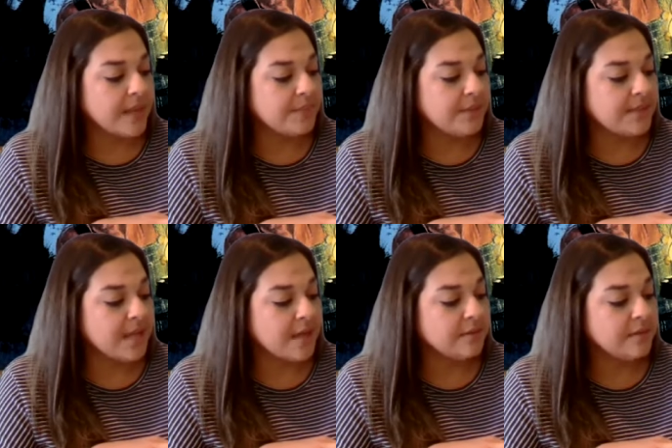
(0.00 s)
up and
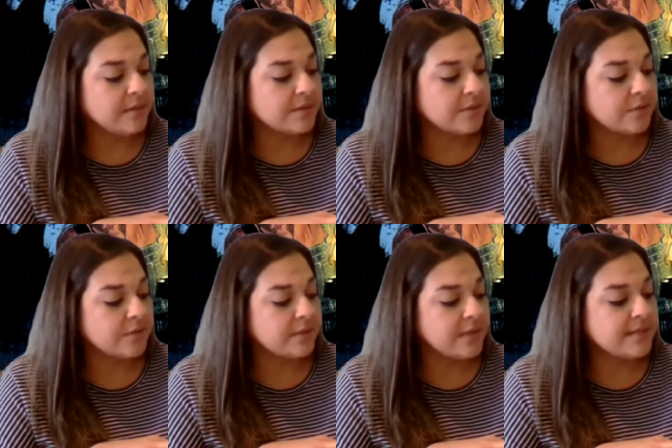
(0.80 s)
down.
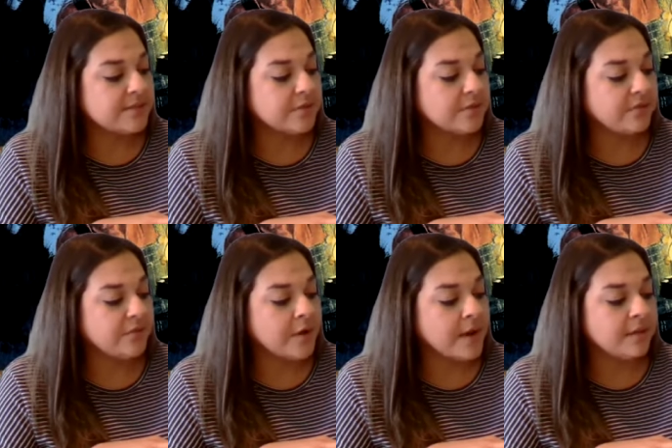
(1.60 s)
They circled
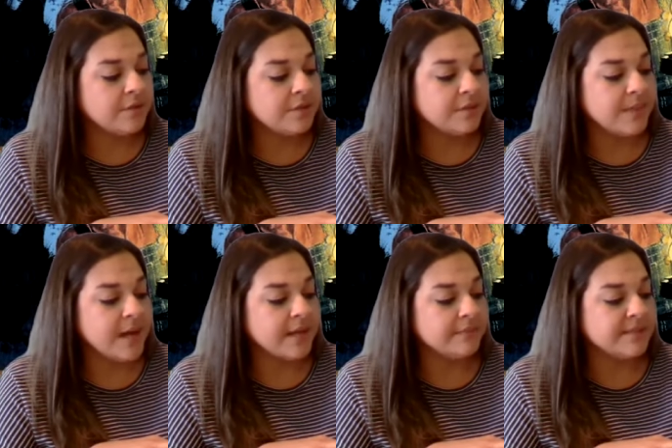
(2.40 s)
far out into the
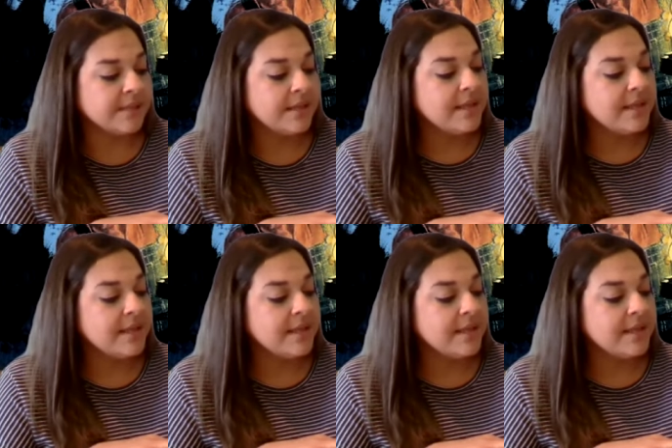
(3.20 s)
bottoms.